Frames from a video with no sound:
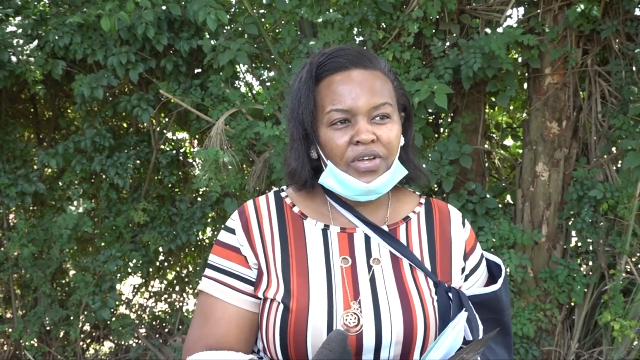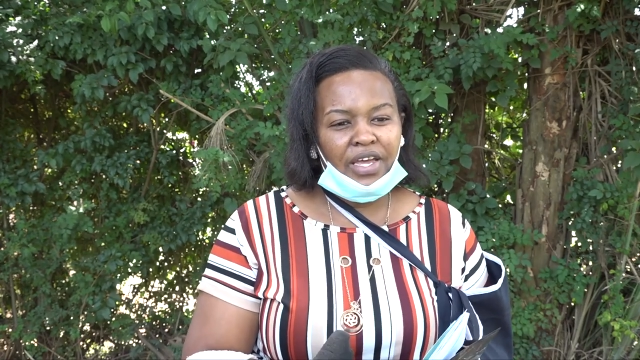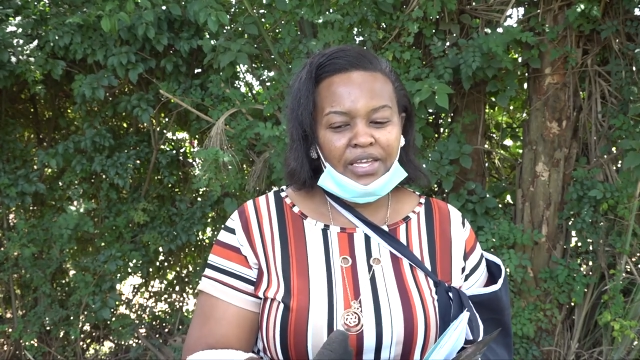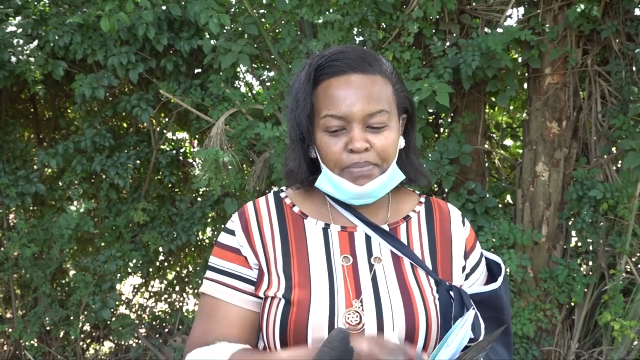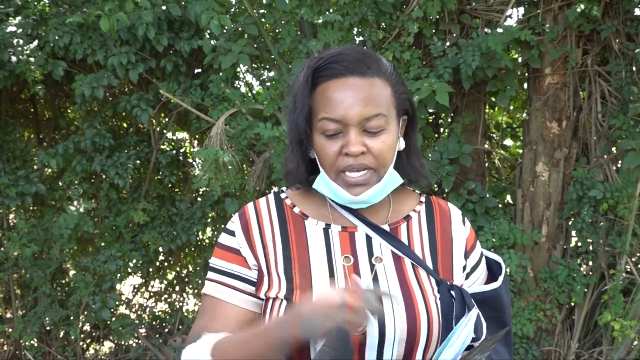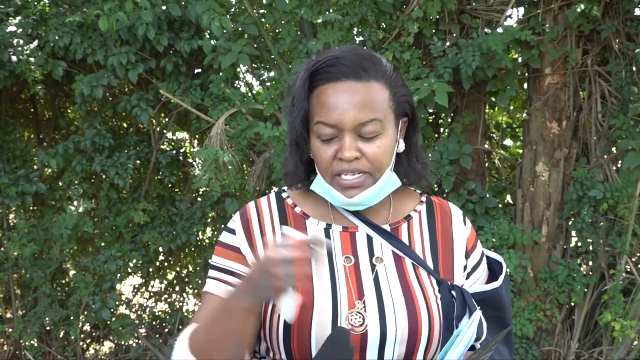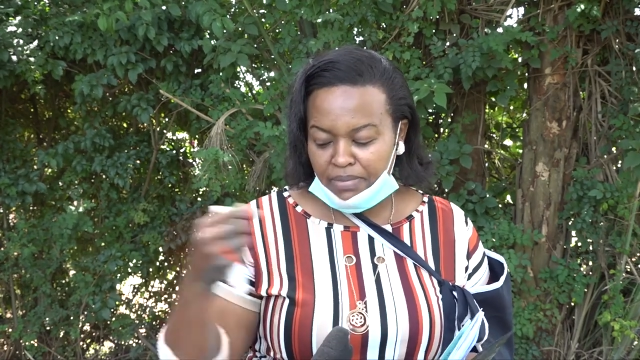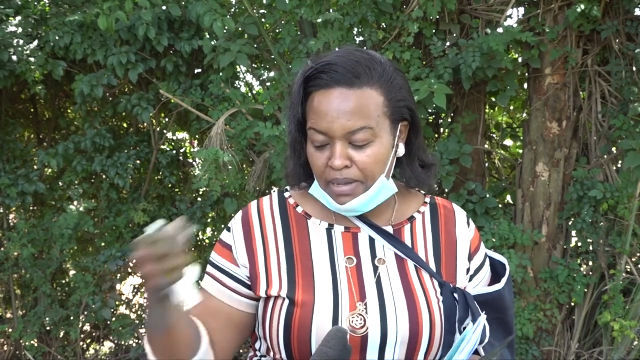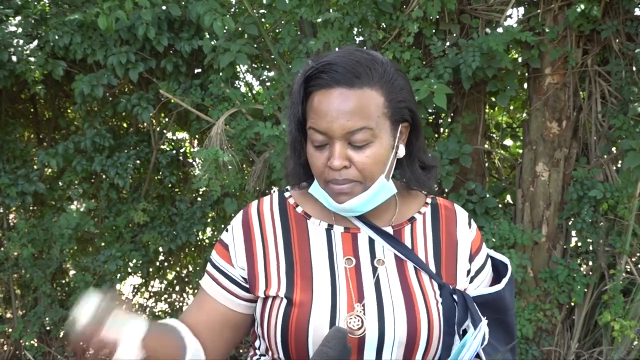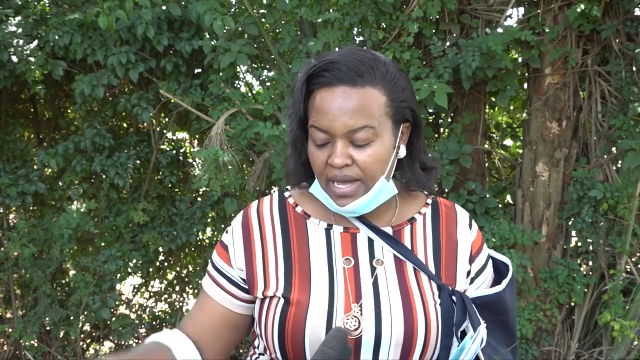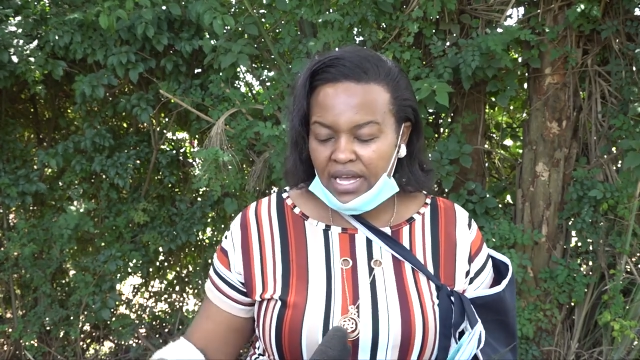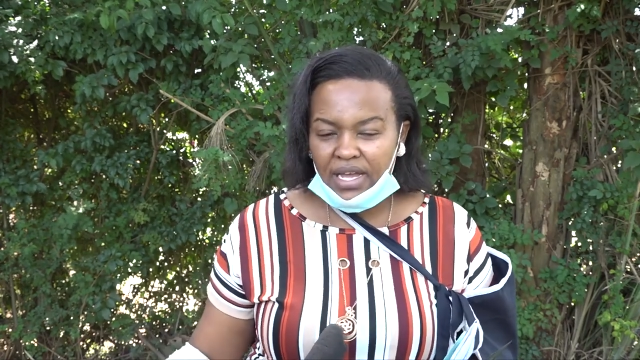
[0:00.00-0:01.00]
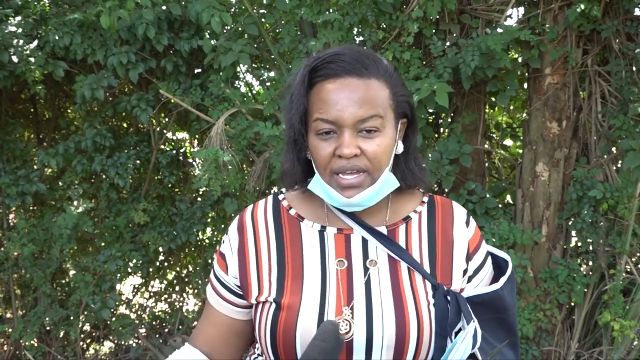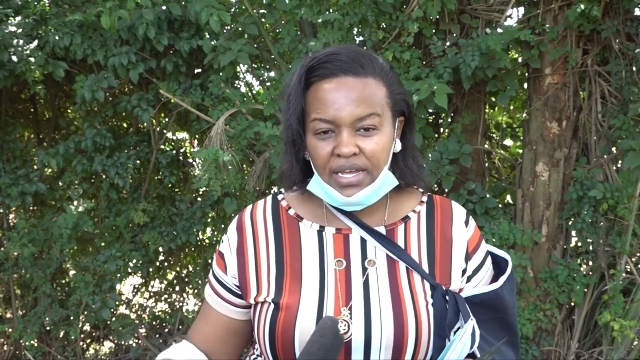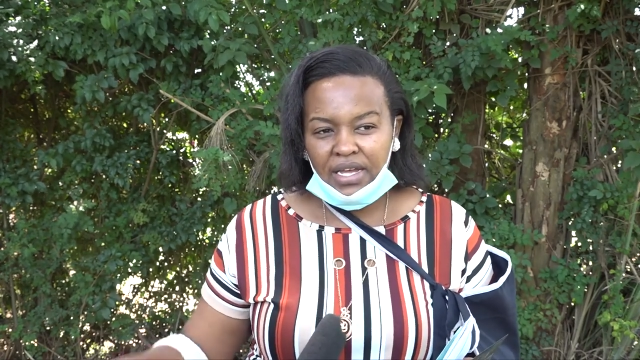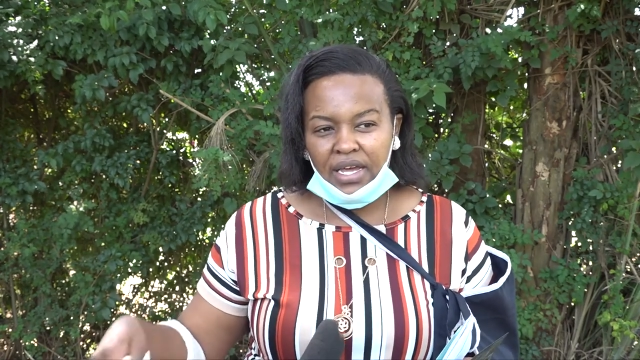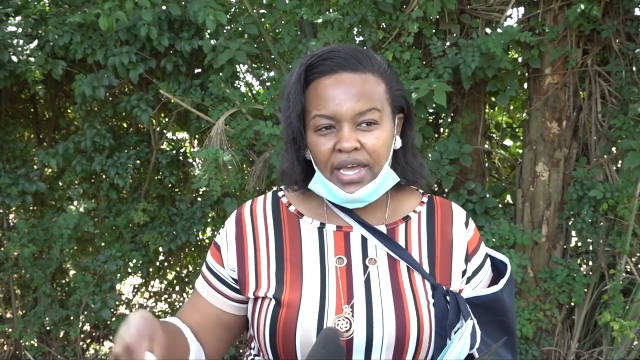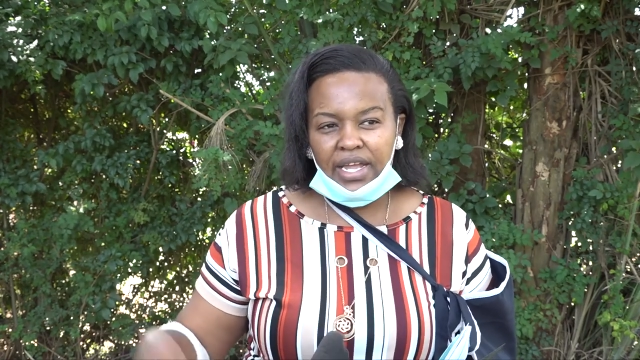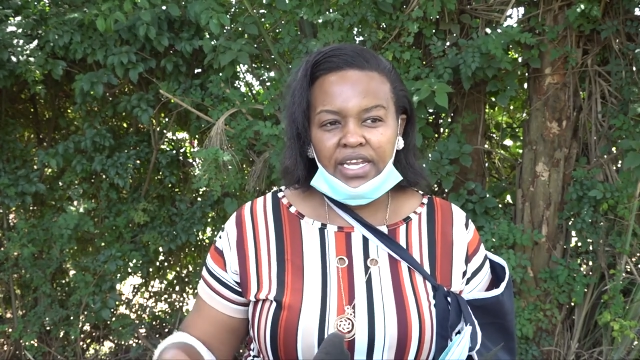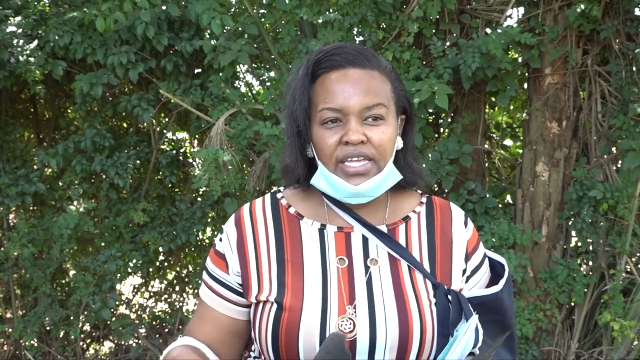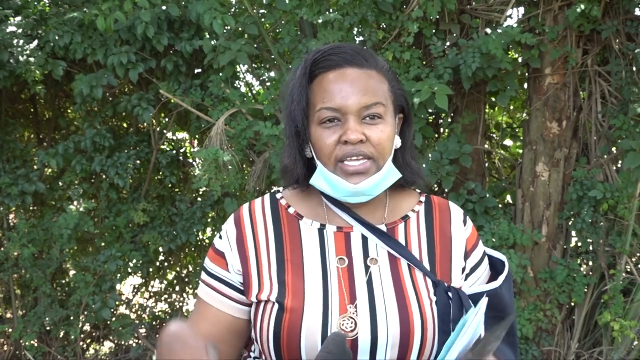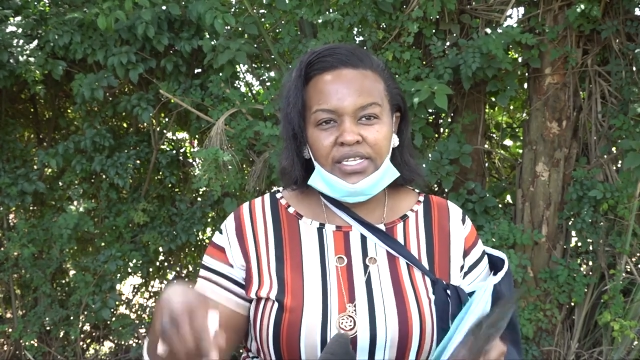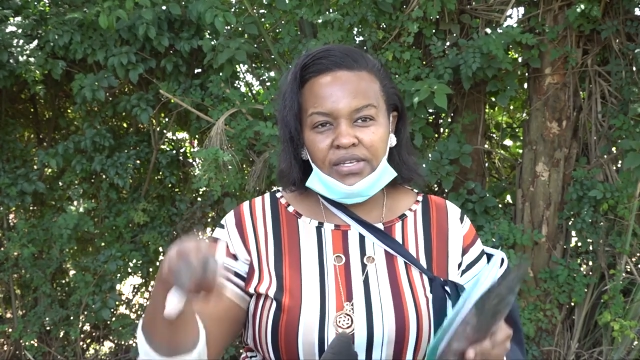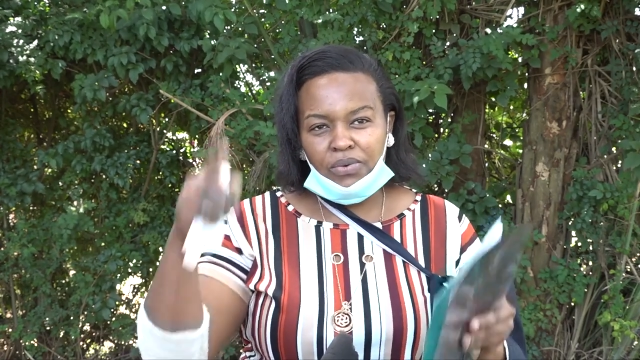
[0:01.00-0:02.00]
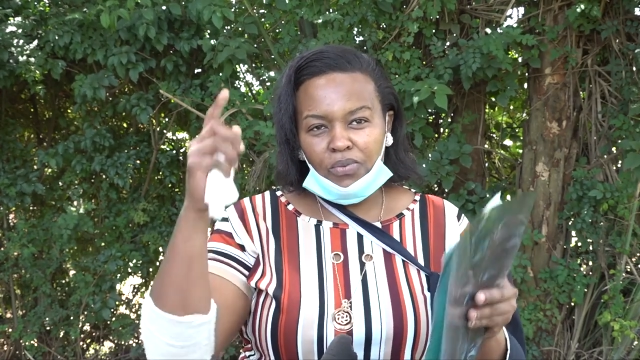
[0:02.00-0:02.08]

He picked my bag and he